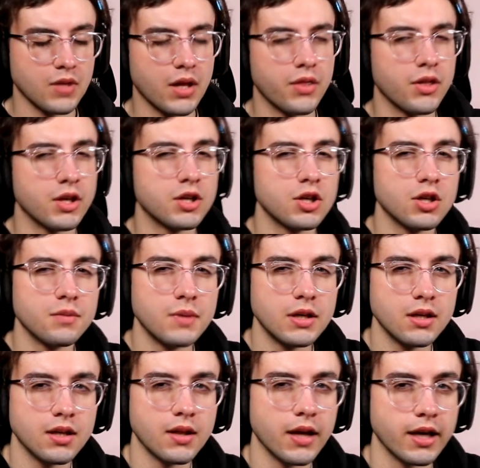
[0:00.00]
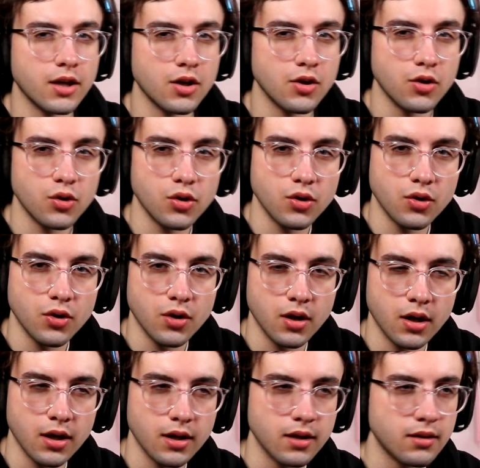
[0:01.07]
they could be in, like,
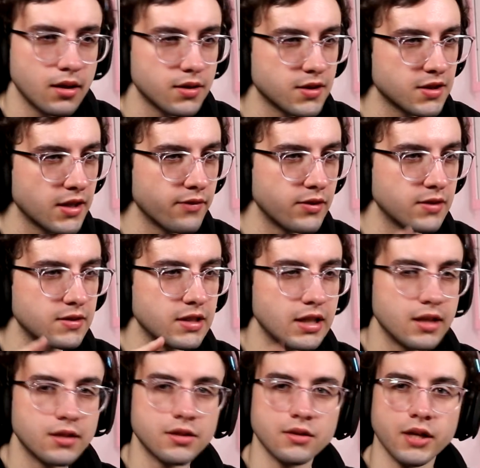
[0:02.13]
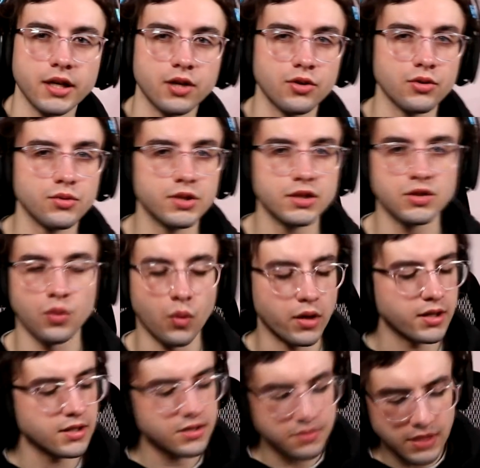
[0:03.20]
17 to, like, early
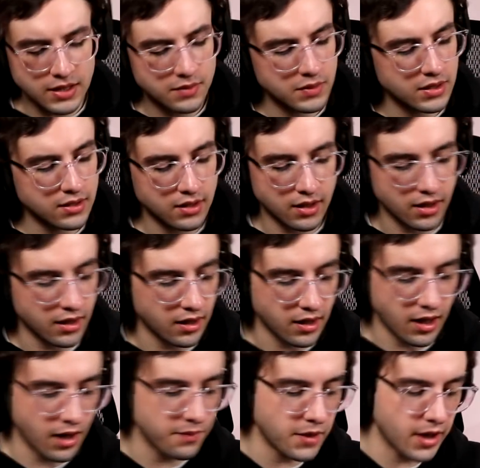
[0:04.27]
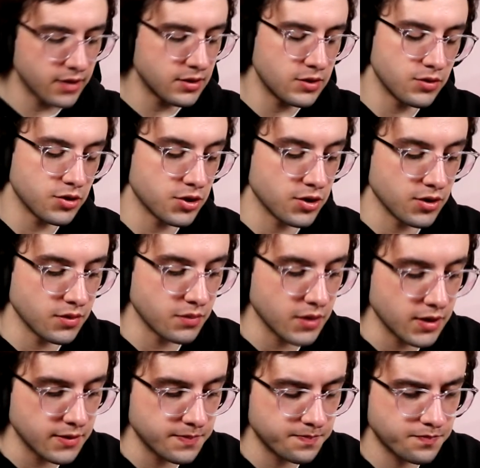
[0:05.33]
20s, maybe? I'm not too sure,
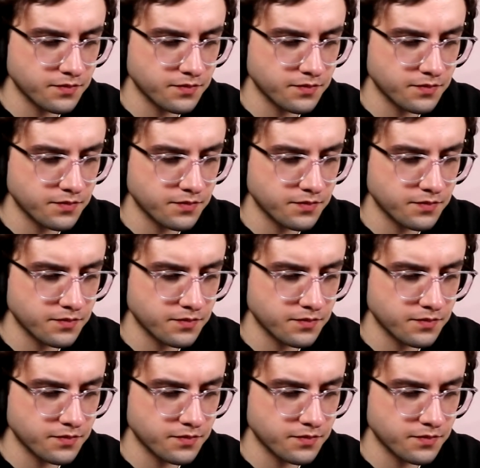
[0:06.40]
but